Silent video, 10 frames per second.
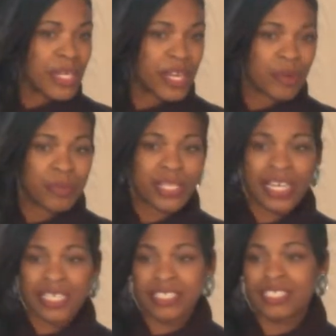be here
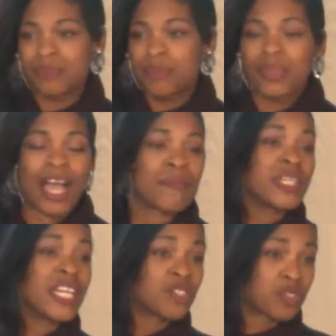because I'm an
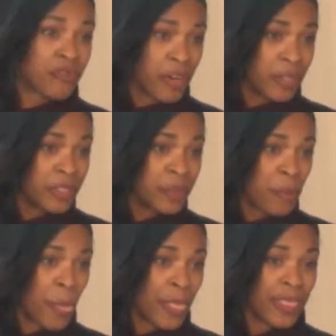introvert.
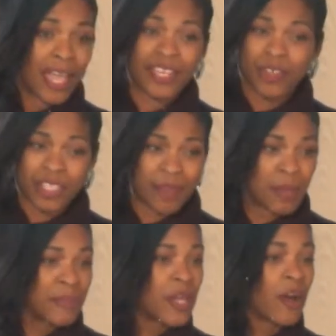I know that
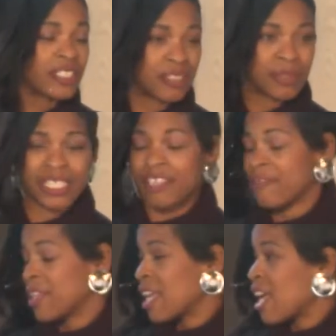may be hard to believe.
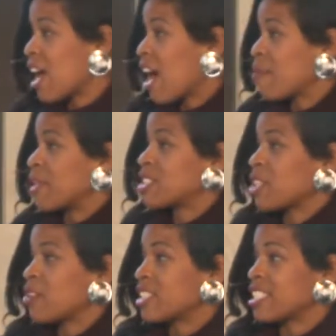Um, and
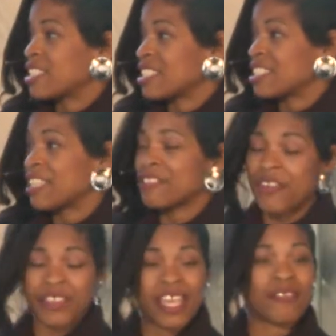so these gifs
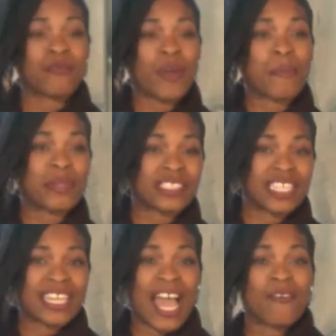here, they
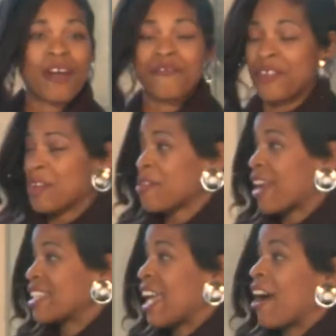represent how I feel
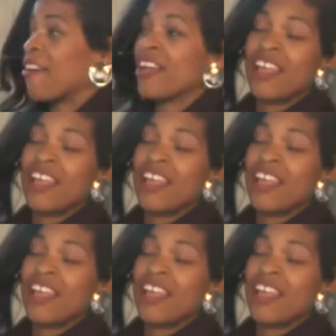right now.